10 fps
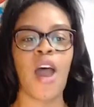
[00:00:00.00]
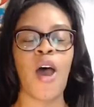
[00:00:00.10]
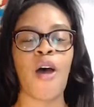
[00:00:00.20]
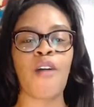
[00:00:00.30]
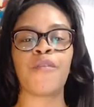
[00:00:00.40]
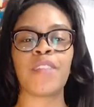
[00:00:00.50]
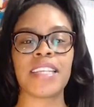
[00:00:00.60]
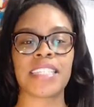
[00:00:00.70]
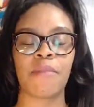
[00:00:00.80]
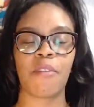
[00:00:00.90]
Hopefully,
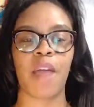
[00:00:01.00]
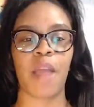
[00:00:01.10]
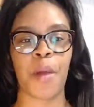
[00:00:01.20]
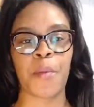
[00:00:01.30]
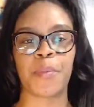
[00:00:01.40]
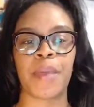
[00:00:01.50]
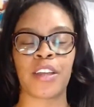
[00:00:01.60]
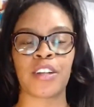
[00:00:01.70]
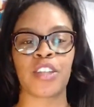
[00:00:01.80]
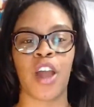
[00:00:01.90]
some of my Purple
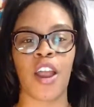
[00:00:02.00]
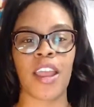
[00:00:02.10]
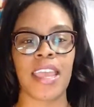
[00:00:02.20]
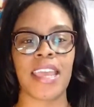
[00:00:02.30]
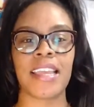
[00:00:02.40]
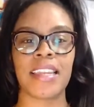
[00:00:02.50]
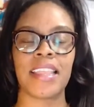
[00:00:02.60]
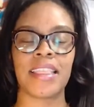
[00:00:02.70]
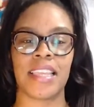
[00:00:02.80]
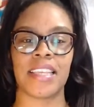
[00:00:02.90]
Pinkers are in
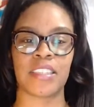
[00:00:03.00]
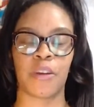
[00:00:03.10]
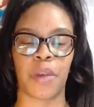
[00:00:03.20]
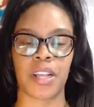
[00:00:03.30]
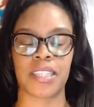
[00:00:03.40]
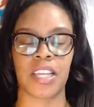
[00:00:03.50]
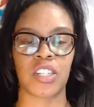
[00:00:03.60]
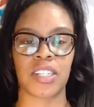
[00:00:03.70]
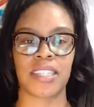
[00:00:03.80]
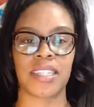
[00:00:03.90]
this work
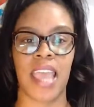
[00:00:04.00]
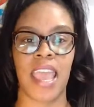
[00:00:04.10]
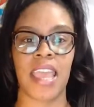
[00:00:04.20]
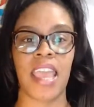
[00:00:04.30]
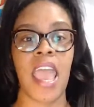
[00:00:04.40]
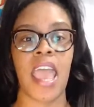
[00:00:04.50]
session today.